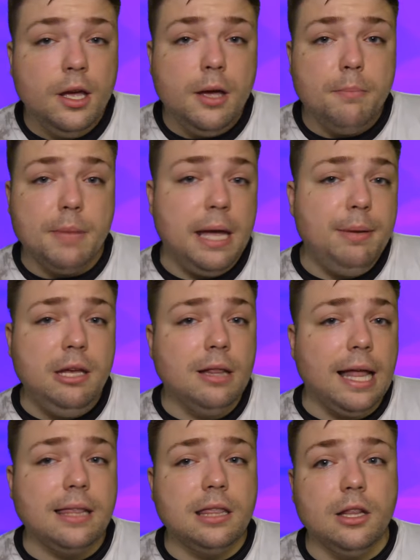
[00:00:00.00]
Maybe you
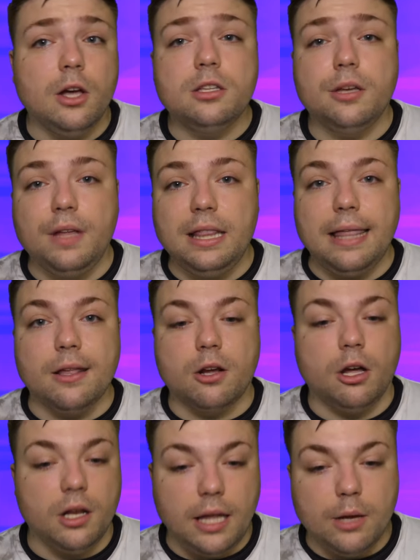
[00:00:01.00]
like the looks of a leather
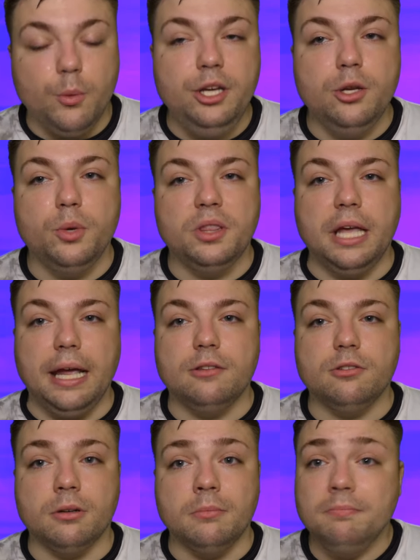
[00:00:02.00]
collar like we do with Dancer.